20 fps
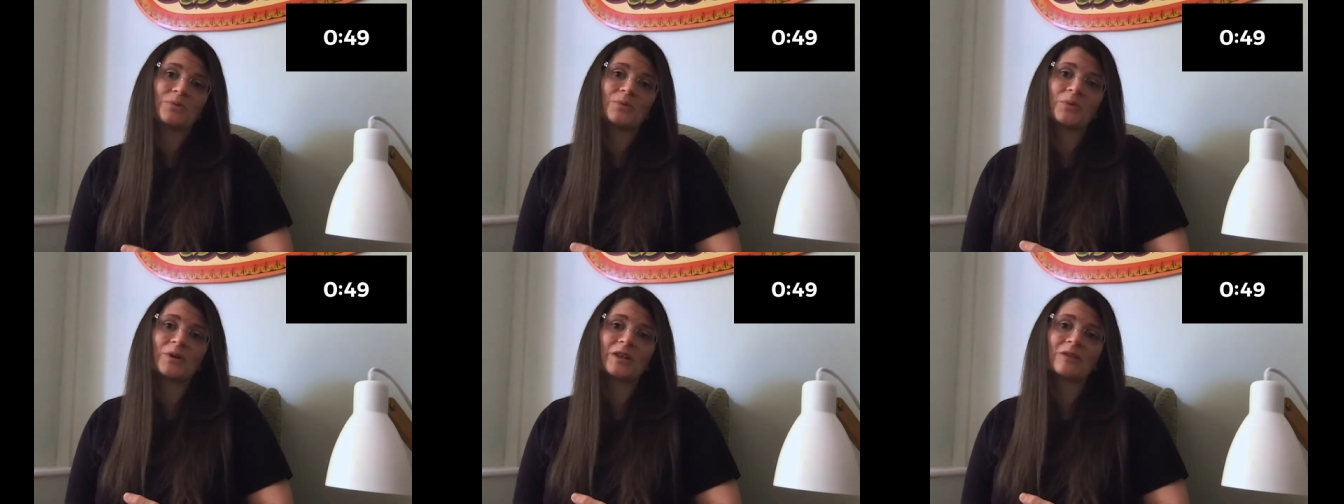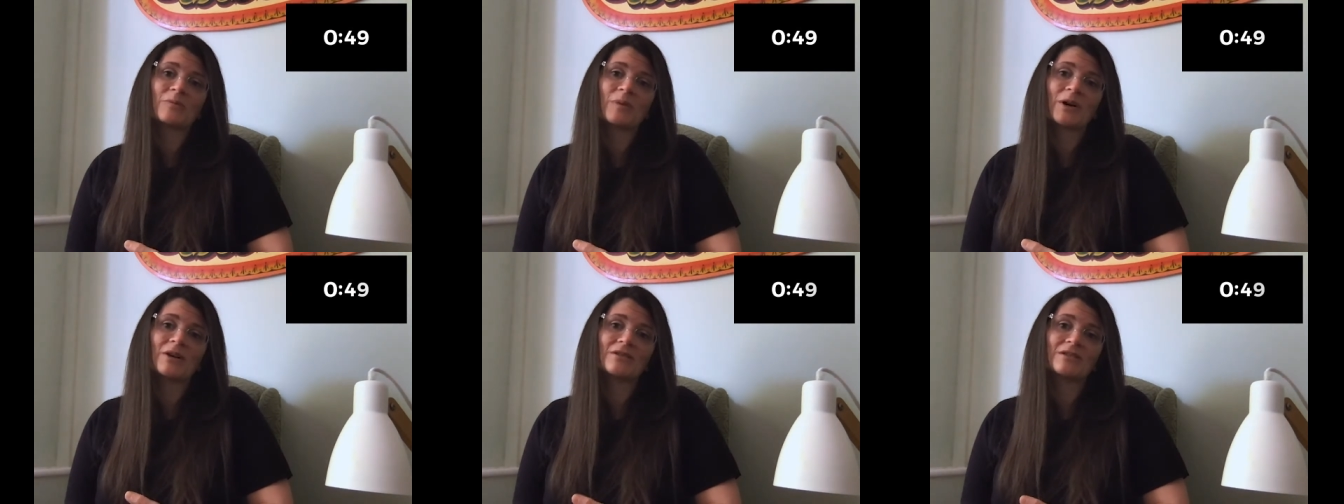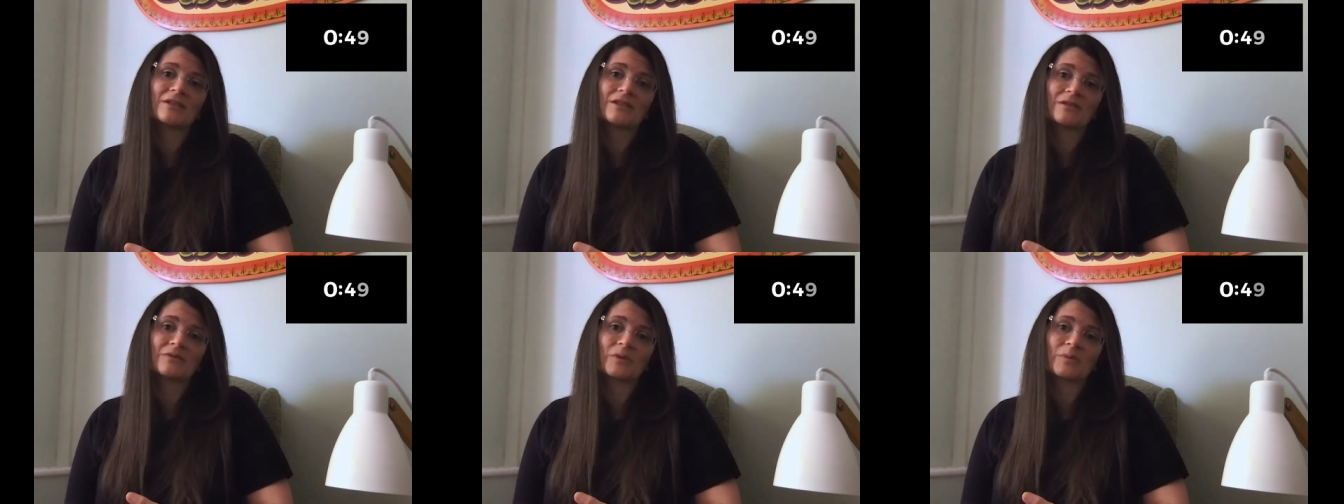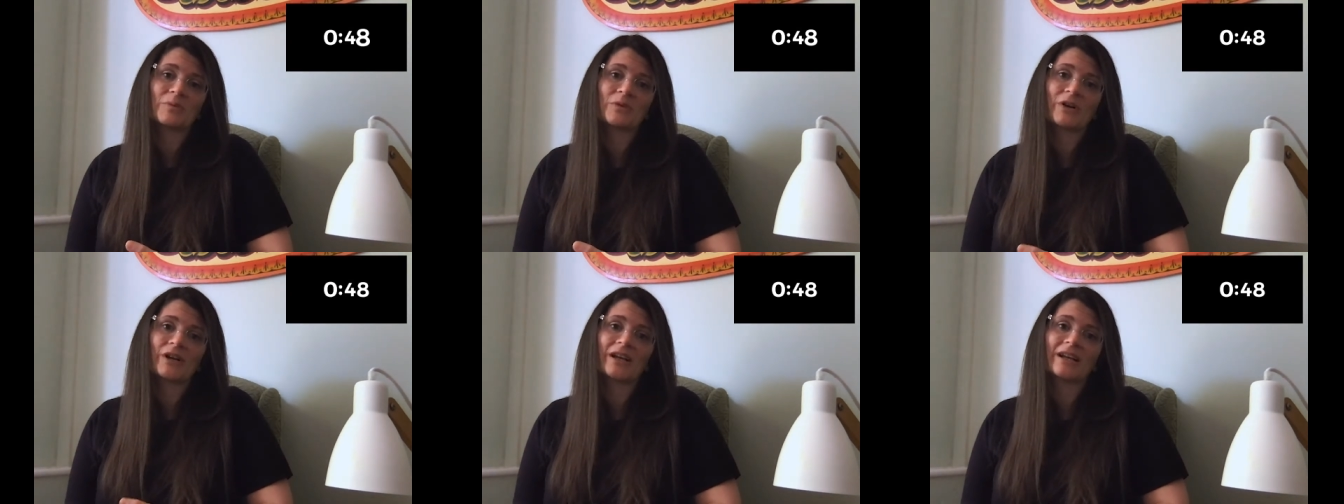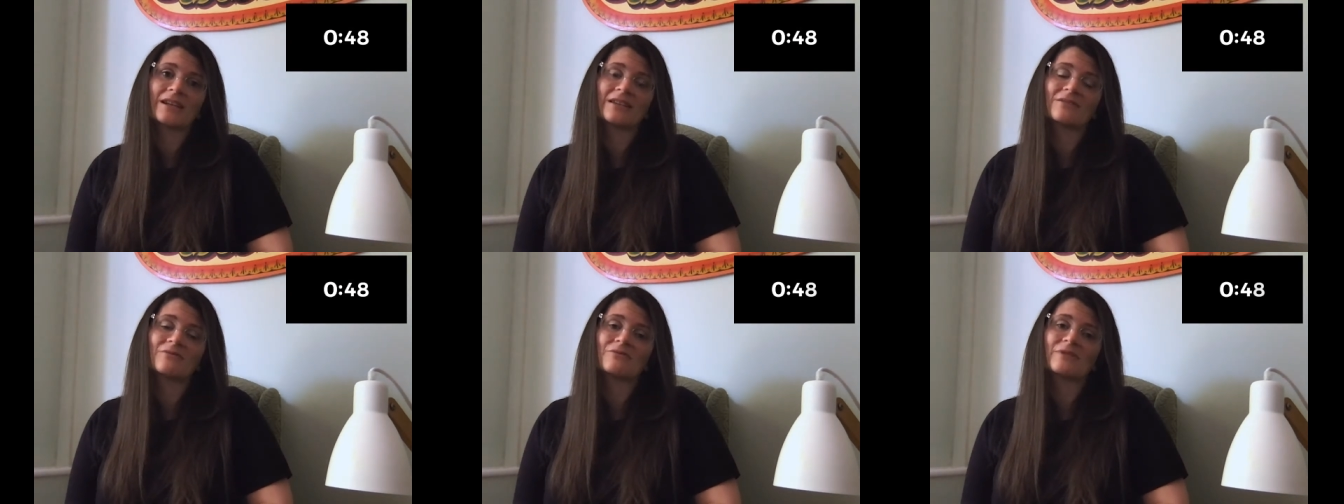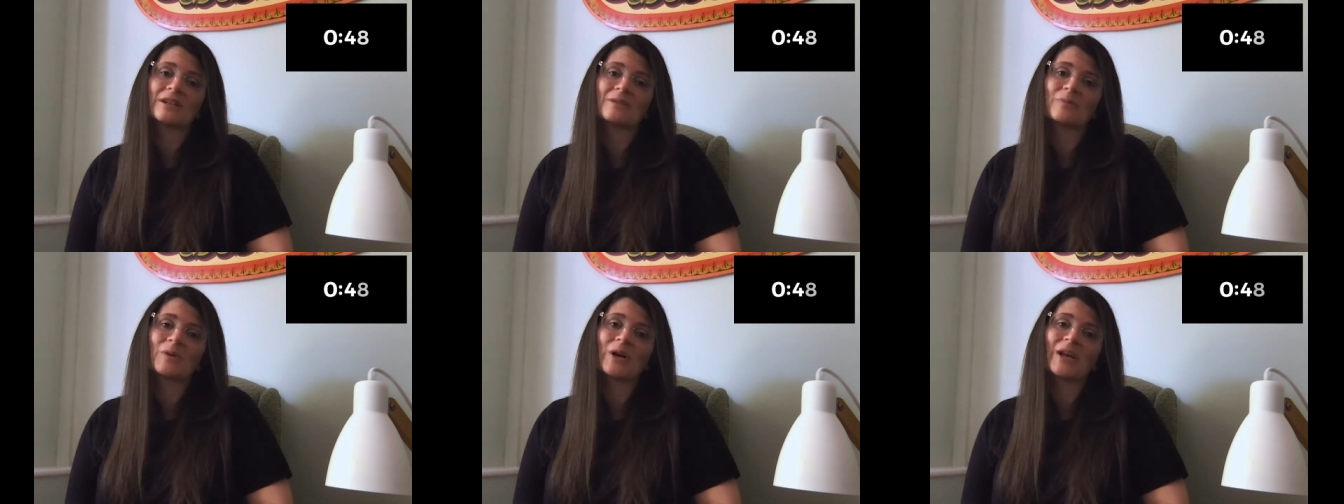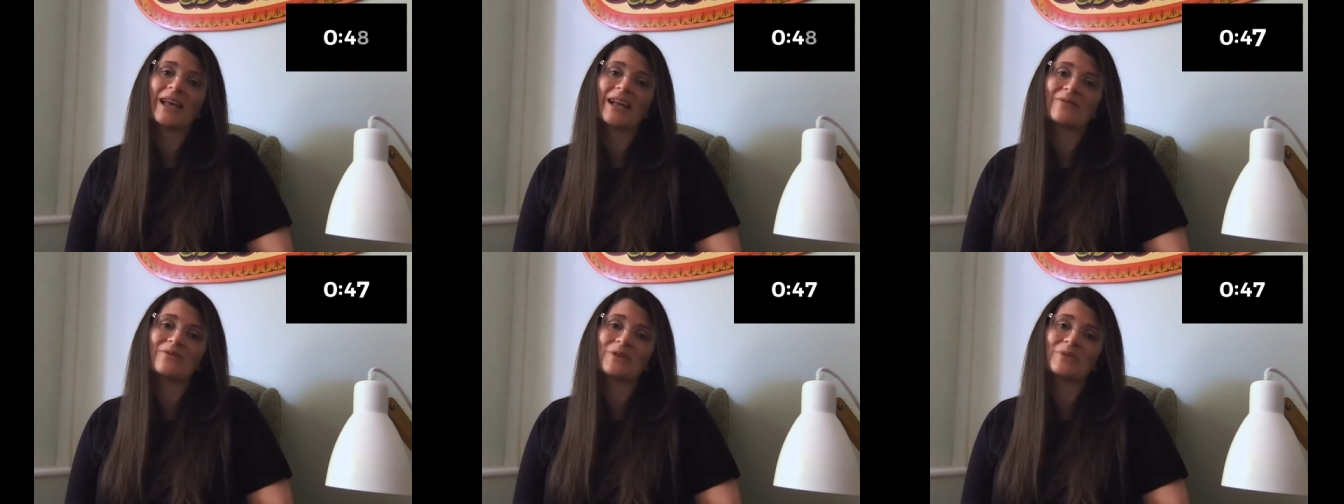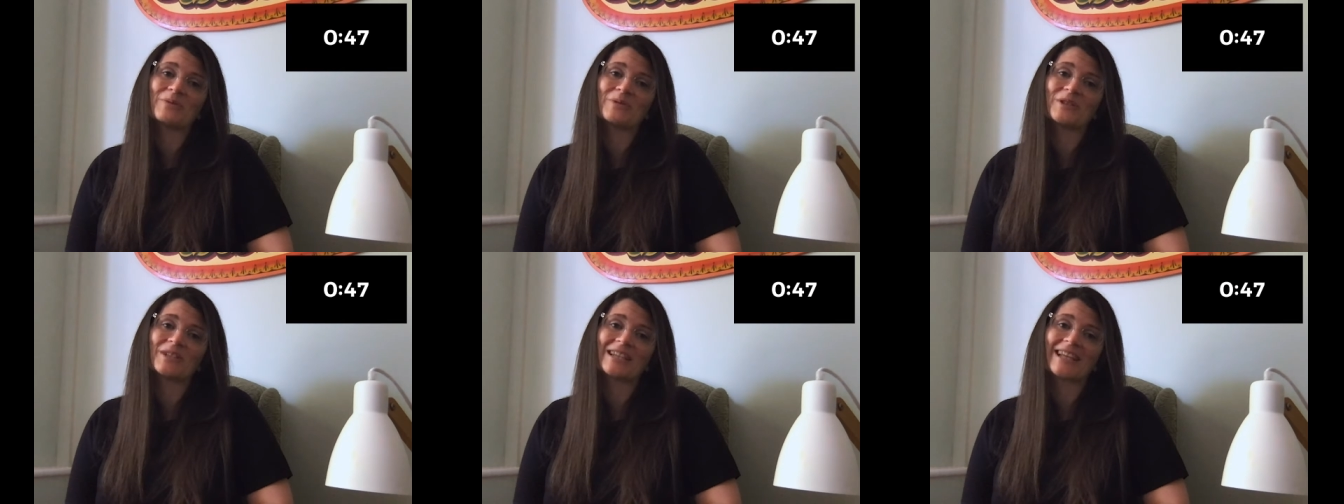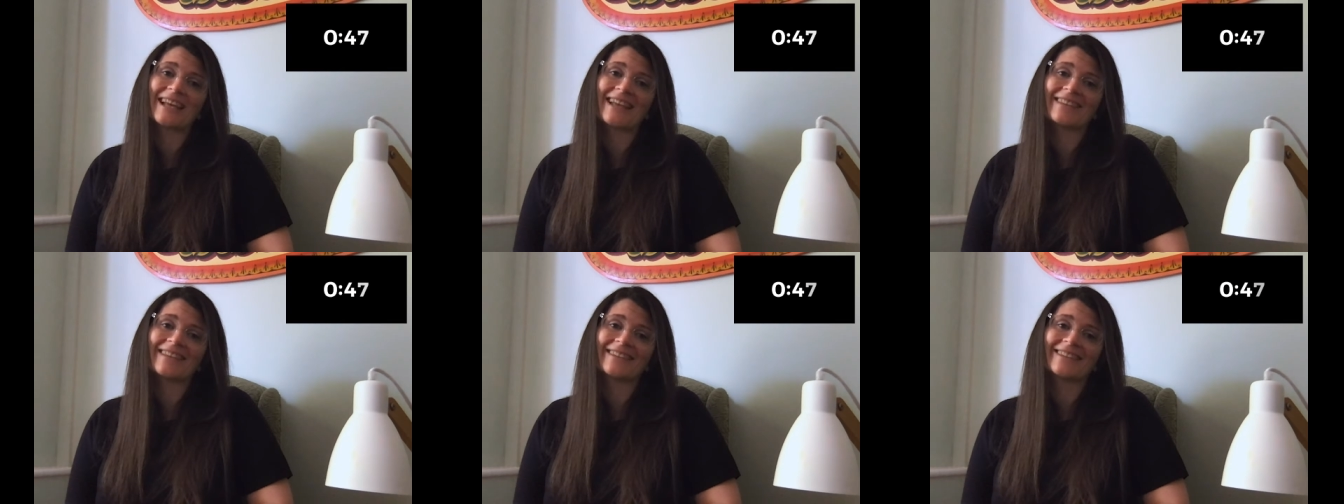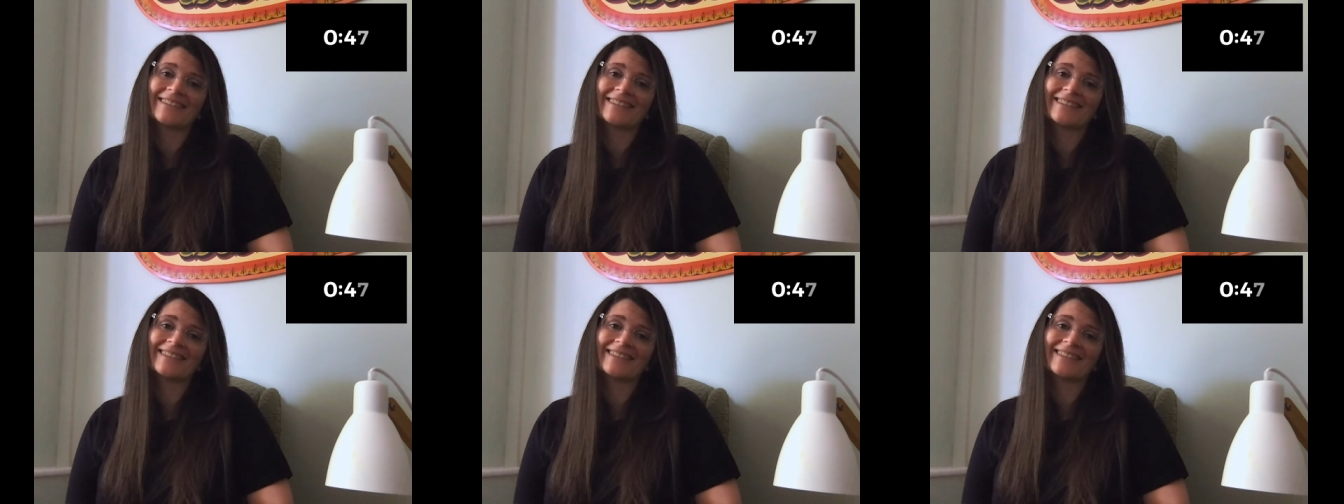with parts of the prayer read by everyone together.